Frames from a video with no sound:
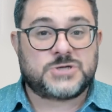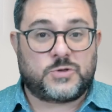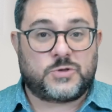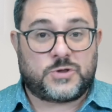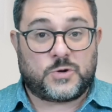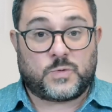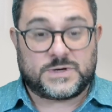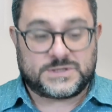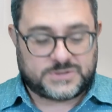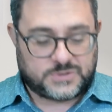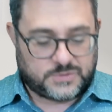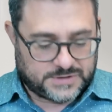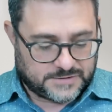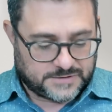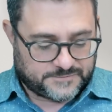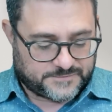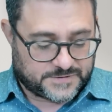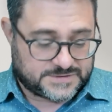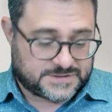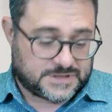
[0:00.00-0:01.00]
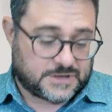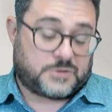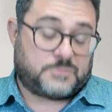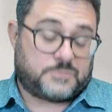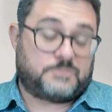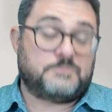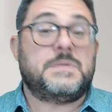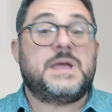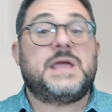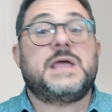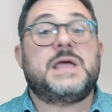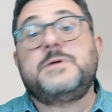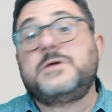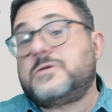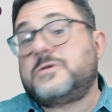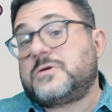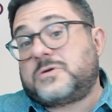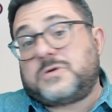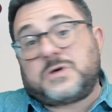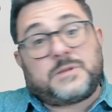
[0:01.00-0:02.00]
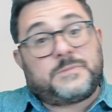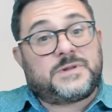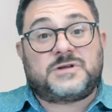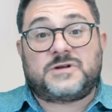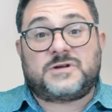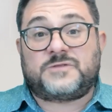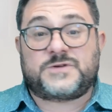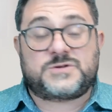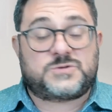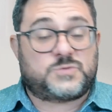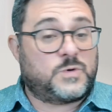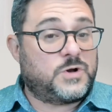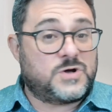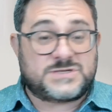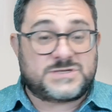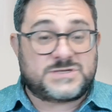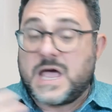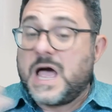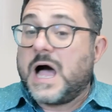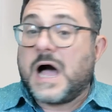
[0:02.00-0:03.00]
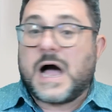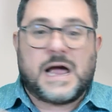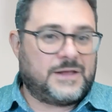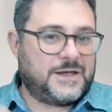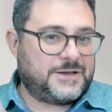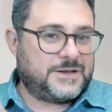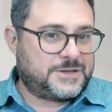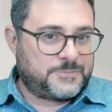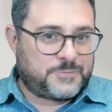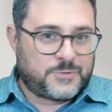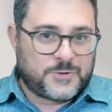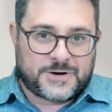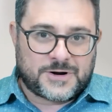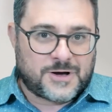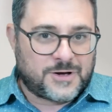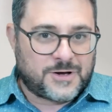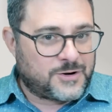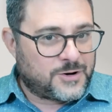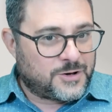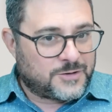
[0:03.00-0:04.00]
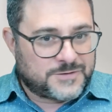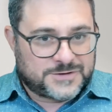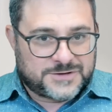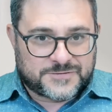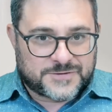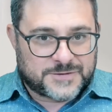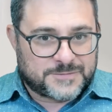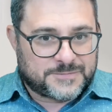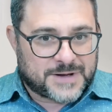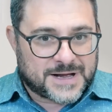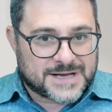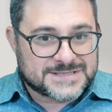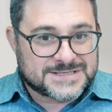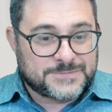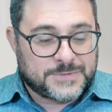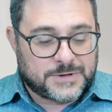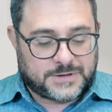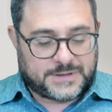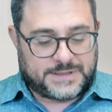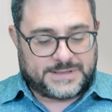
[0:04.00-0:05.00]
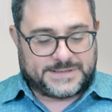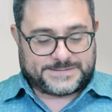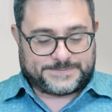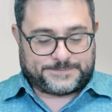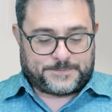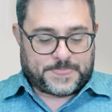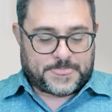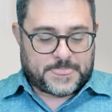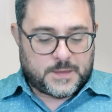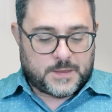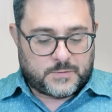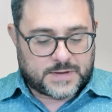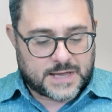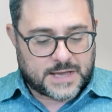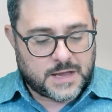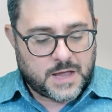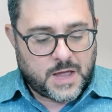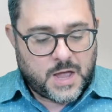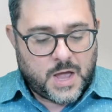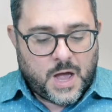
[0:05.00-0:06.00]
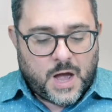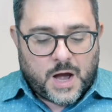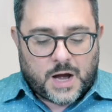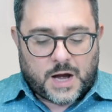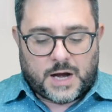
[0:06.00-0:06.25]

So there was no difference there. Maybe there could have been a difference. Who knows? I like to point out all the different possibilities. Okay.